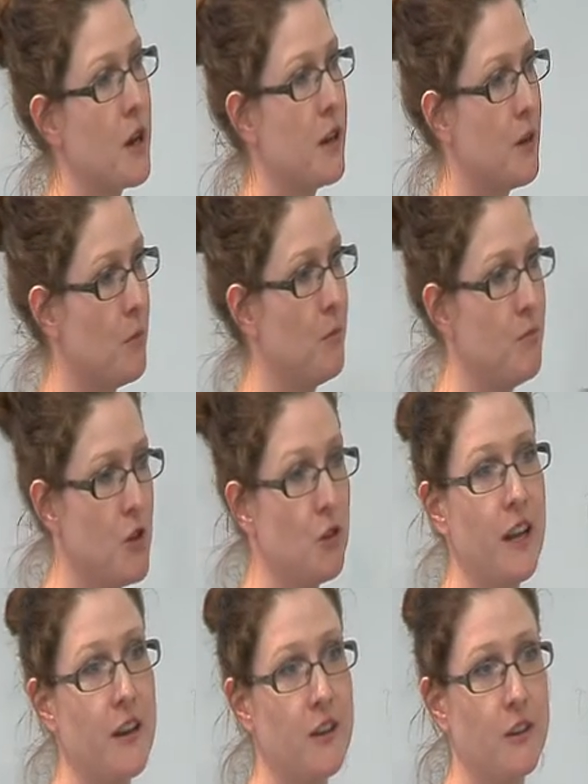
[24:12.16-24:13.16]
in and you'll
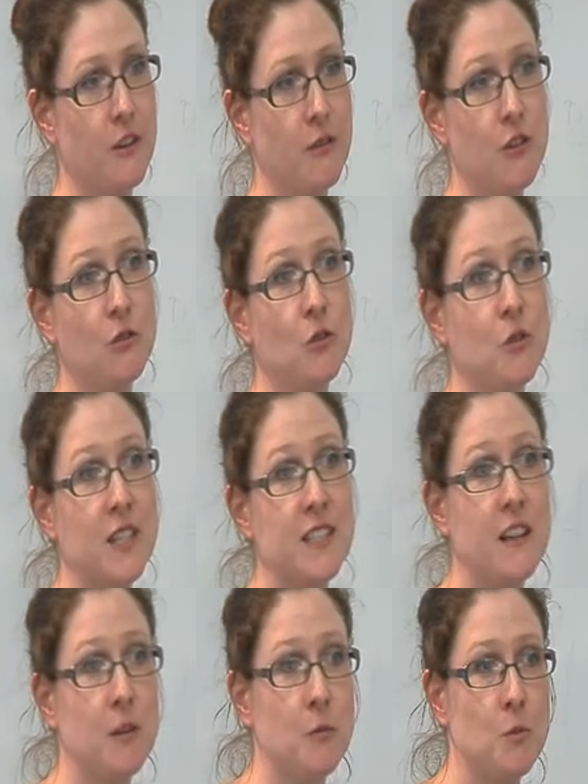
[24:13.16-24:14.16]
know
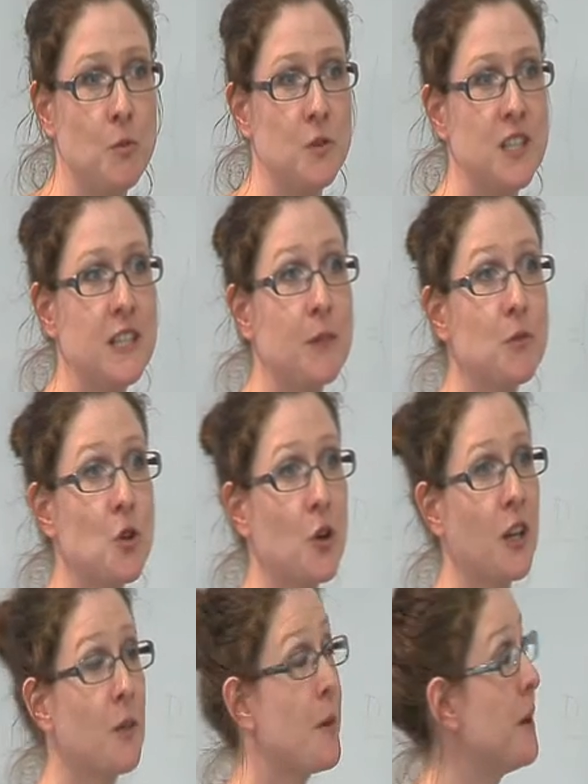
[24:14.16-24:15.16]
exactly what protein I'm
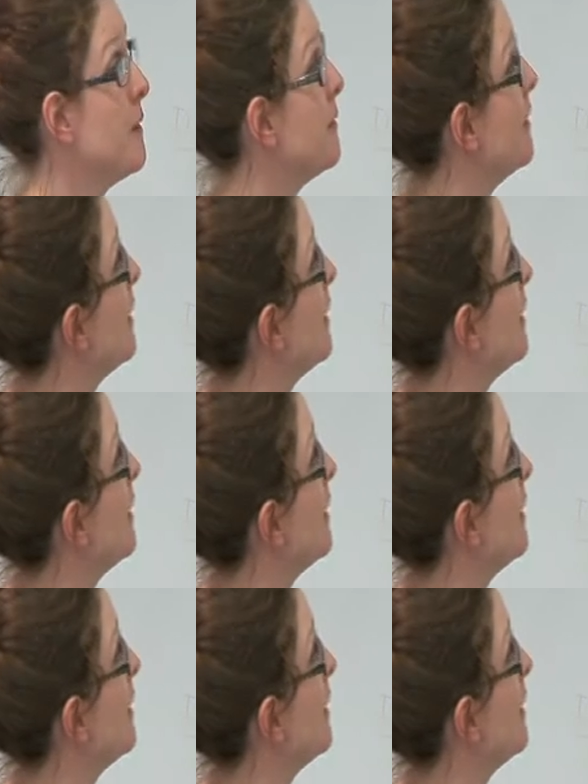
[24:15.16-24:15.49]
talking about.